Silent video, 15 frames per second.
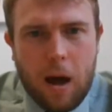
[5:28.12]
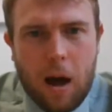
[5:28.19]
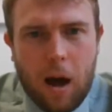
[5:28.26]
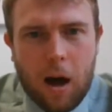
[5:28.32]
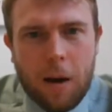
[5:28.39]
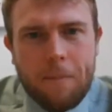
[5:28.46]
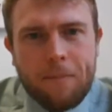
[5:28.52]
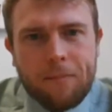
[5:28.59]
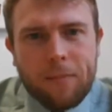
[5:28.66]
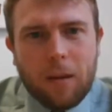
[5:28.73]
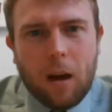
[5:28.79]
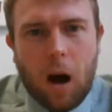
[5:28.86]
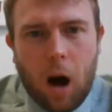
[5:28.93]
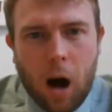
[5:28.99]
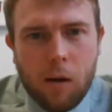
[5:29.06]

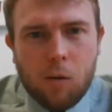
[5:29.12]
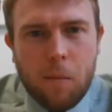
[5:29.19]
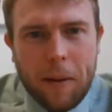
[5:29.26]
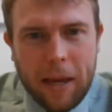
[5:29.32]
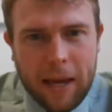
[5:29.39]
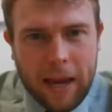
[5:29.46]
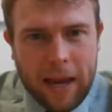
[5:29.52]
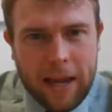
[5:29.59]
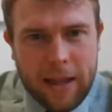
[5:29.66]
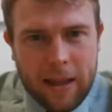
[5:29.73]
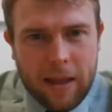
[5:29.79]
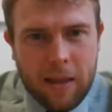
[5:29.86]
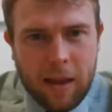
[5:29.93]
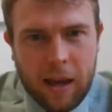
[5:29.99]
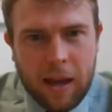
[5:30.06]
I will be
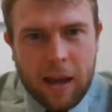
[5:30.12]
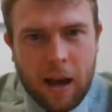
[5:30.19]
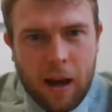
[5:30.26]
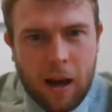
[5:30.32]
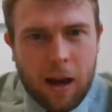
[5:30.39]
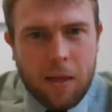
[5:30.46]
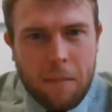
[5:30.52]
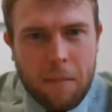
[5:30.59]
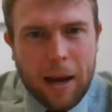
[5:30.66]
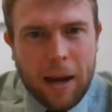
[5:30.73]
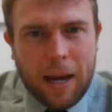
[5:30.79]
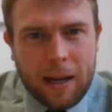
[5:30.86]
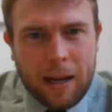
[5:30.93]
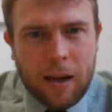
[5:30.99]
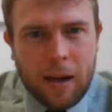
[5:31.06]
in the
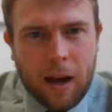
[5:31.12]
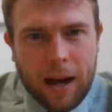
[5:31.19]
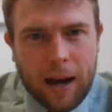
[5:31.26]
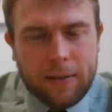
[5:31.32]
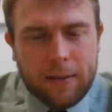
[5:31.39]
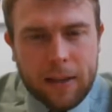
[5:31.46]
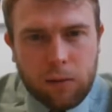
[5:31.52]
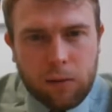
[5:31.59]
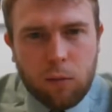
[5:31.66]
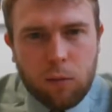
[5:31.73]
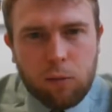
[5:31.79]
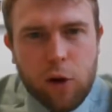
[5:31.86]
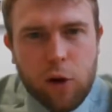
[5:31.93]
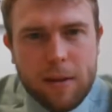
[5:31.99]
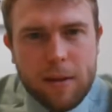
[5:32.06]
main head of sixth
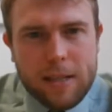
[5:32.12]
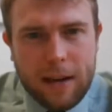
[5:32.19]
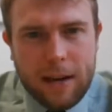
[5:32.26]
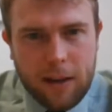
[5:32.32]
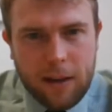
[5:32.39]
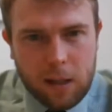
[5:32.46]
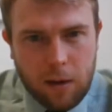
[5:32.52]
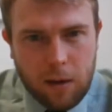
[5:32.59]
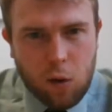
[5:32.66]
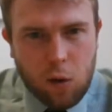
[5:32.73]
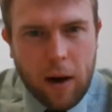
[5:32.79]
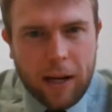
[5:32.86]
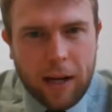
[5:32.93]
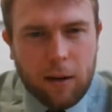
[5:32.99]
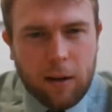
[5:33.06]
form room this evening. So if you've
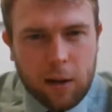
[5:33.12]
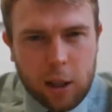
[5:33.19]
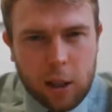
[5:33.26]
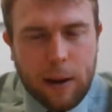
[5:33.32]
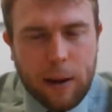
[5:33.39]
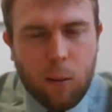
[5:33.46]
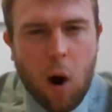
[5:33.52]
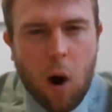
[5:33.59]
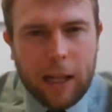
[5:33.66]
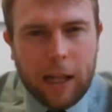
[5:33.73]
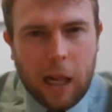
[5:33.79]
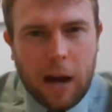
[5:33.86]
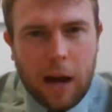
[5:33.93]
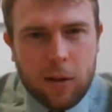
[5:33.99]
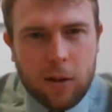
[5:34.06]
got any questions about wider
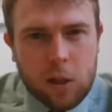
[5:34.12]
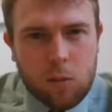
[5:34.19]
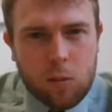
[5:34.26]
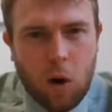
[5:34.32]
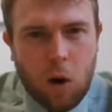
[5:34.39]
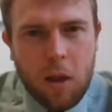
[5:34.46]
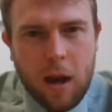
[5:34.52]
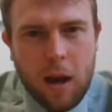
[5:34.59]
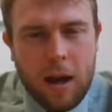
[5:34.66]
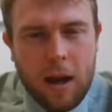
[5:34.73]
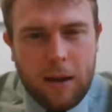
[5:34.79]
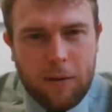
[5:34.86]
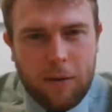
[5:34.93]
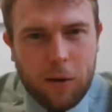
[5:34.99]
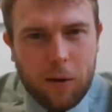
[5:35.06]
life at the Swan,
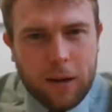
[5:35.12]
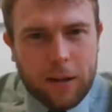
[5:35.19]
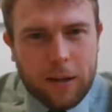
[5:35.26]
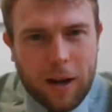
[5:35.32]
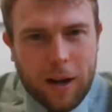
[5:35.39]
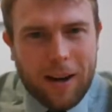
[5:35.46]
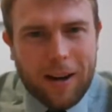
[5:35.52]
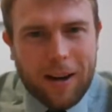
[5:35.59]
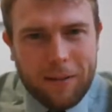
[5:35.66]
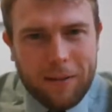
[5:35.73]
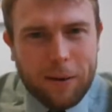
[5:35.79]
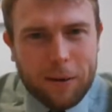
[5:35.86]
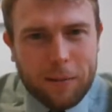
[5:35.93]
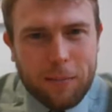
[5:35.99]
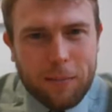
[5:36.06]
if you
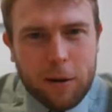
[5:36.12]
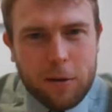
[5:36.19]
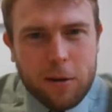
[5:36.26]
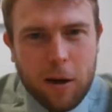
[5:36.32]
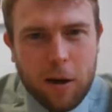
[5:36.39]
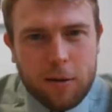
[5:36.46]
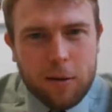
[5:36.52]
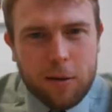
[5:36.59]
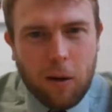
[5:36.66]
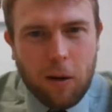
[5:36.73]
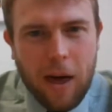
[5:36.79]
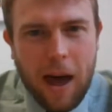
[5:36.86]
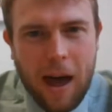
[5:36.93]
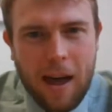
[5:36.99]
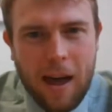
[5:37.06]
could post those on
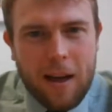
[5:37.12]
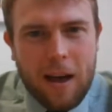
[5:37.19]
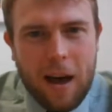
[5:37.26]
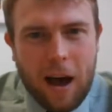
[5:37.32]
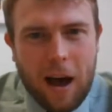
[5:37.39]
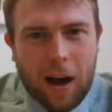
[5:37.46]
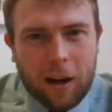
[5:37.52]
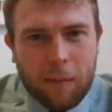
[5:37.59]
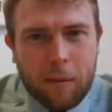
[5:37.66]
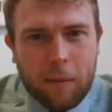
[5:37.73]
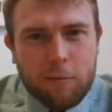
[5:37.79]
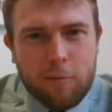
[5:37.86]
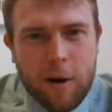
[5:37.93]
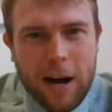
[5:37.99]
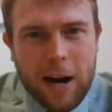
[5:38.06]
there, and I'll be
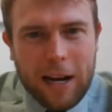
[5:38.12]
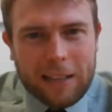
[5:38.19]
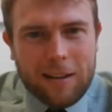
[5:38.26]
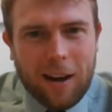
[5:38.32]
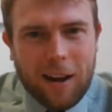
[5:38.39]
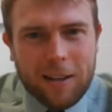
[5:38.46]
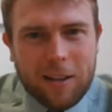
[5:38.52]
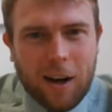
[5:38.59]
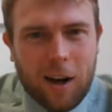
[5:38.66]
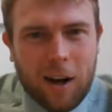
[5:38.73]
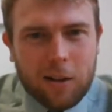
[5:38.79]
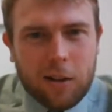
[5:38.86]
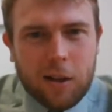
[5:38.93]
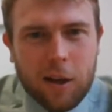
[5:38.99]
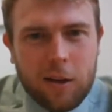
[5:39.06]
really excited to
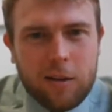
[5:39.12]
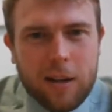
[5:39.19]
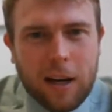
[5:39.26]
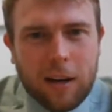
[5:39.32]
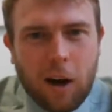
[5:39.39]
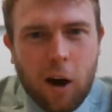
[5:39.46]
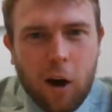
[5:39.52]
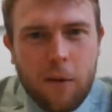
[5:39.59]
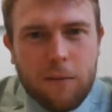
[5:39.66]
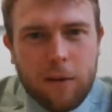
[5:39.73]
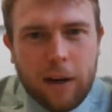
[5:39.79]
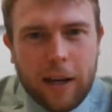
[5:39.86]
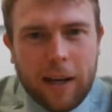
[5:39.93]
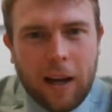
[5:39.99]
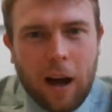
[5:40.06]
answer those. And
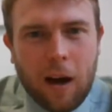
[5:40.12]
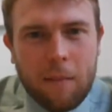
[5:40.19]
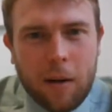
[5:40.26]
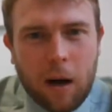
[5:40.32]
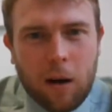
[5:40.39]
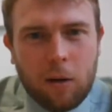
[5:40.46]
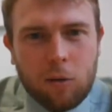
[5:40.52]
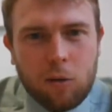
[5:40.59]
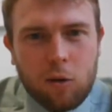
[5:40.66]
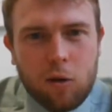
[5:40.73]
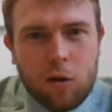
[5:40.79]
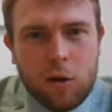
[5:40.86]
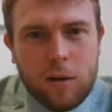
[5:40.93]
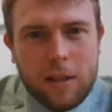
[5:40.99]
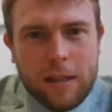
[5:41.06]
hopefully, I'll
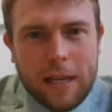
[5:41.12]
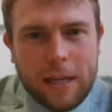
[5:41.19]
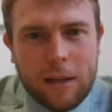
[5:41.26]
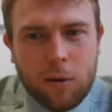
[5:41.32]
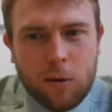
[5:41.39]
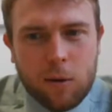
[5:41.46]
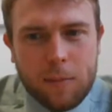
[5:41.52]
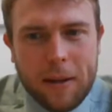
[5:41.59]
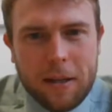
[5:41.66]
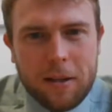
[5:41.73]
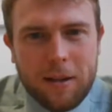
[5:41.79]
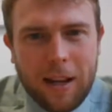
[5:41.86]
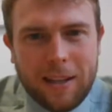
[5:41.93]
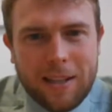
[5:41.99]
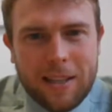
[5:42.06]
speak to
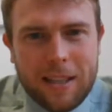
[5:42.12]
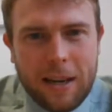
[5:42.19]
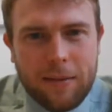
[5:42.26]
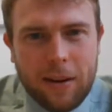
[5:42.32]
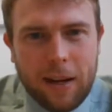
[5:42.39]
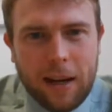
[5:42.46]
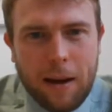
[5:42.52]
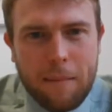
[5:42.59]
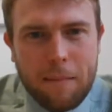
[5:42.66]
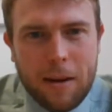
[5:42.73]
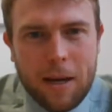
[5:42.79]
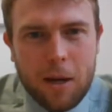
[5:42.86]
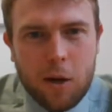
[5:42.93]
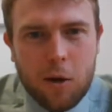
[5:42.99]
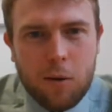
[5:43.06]
you later this evening and
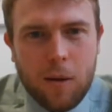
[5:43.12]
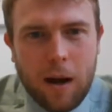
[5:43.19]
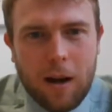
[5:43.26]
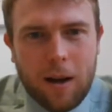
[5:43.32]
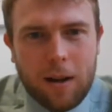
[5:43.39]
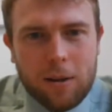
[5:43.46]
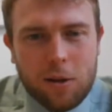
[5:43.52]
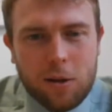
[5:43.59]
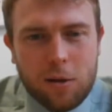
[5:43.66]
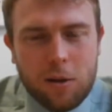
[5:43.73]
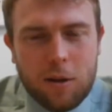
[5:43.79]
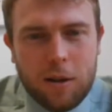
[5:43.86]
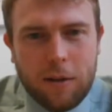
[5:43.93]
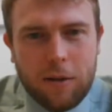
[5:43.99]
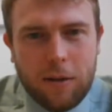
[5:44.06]
meet you
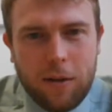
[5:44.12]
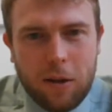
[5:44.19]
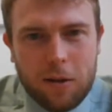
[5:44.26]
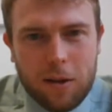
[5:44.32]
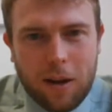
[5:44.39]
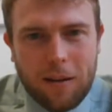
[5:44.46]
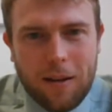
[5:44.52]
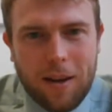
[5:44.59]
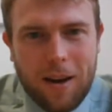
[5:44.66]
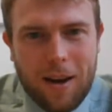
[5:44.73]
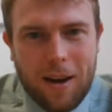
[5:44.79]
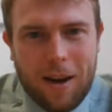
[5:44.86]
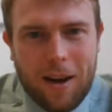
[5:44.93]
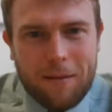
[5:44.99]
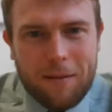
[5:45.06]
soon enough in the future.
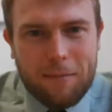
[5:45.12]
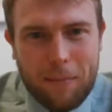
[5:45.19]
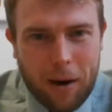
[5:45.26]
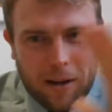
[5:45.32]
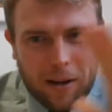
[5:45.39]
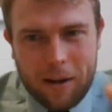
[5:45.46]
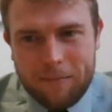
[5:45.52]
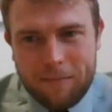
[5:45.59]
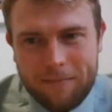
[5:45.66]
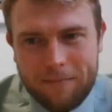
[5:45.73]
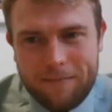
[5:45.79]
Bye for now.